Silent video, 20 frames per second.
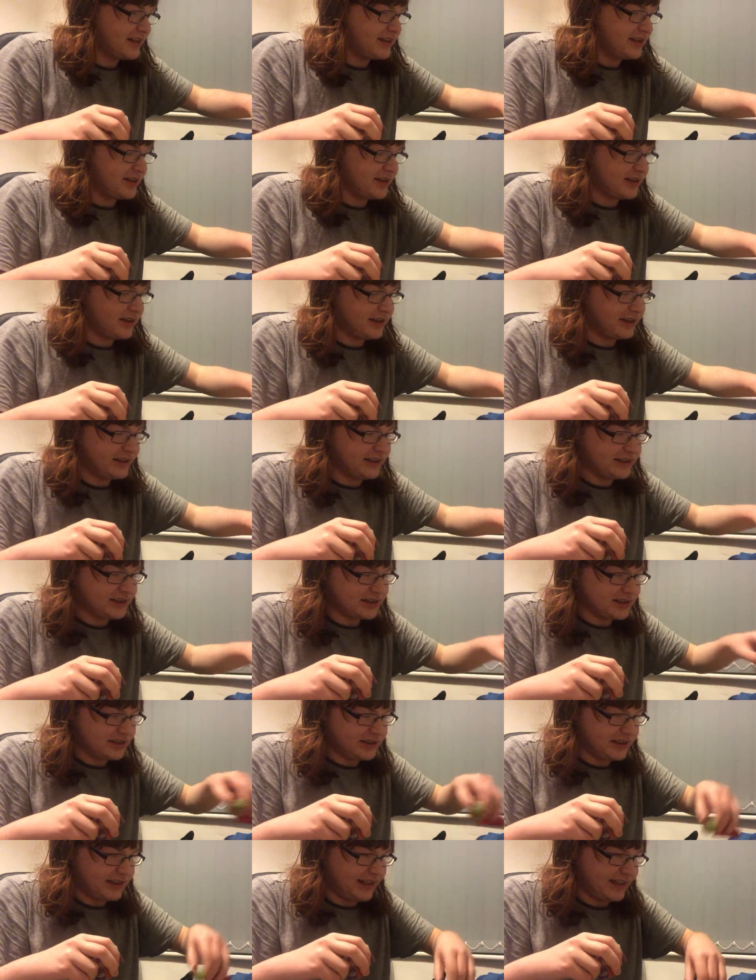earlier
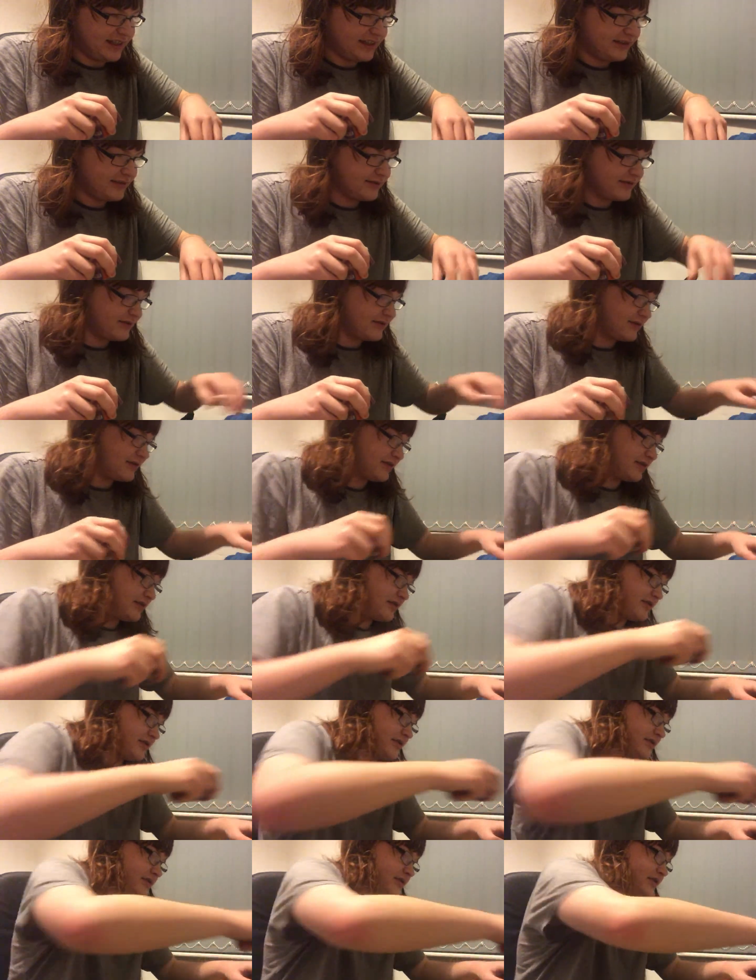today.
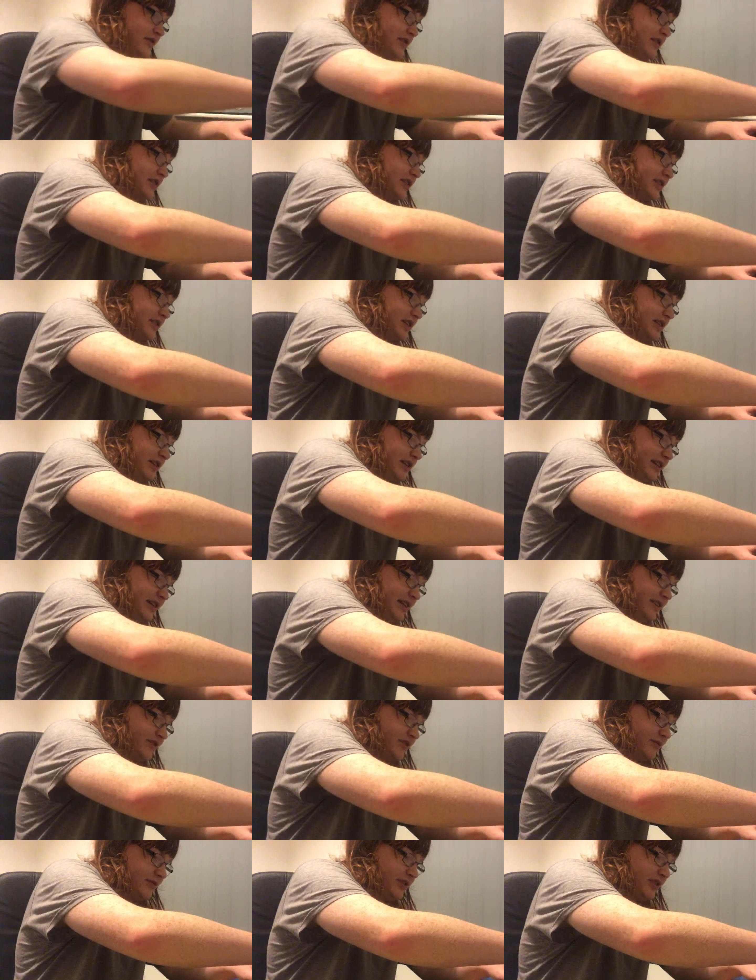And I
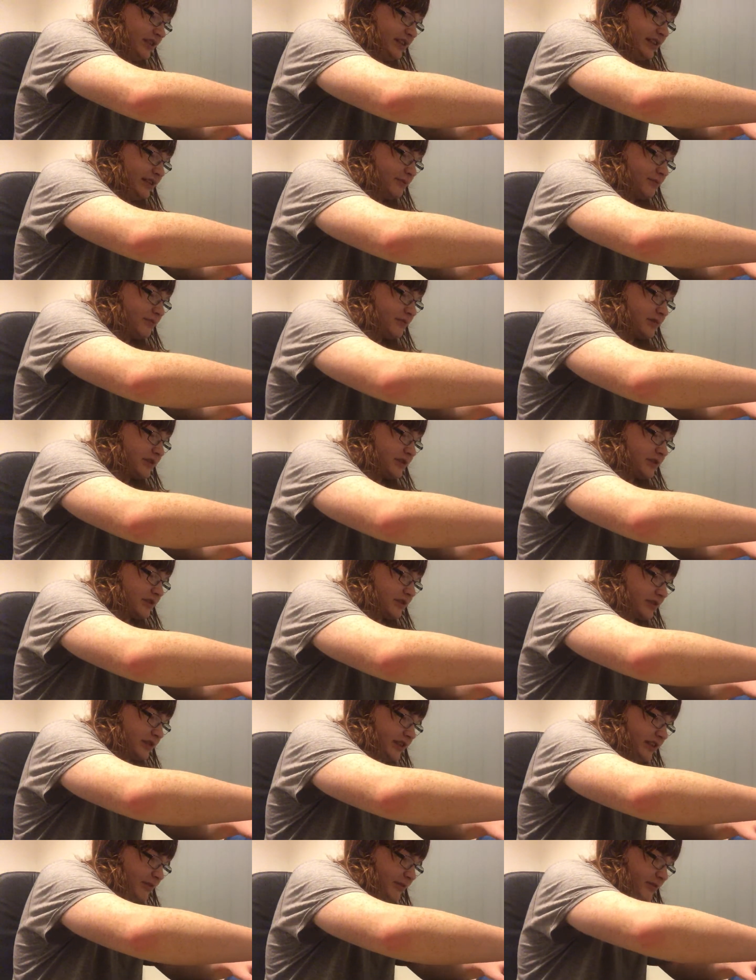haven't really
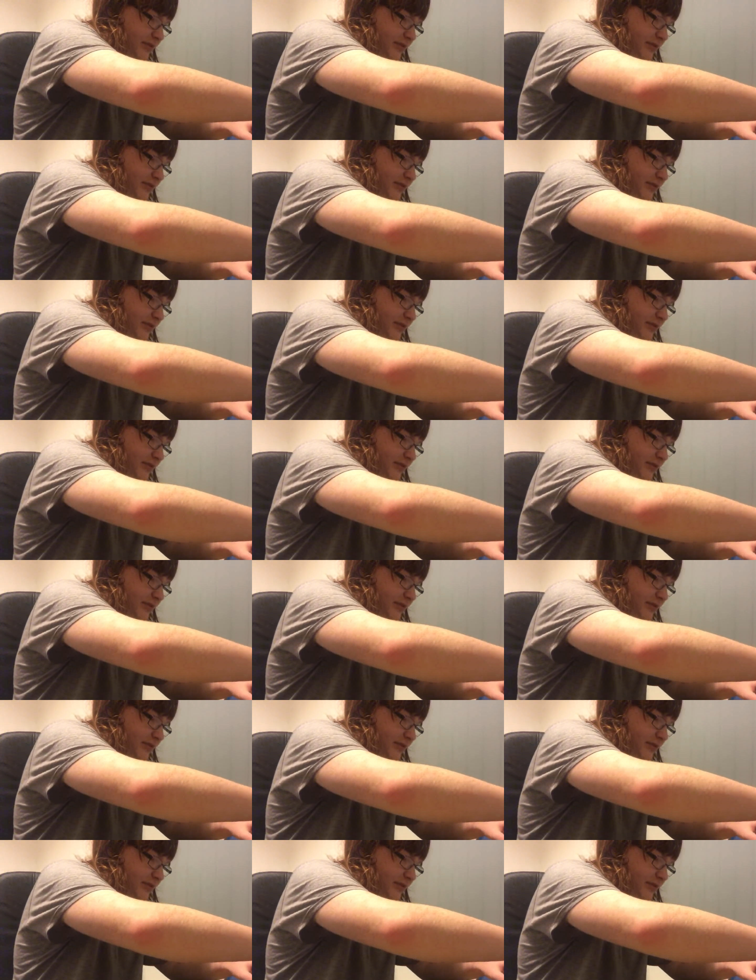cleaned up a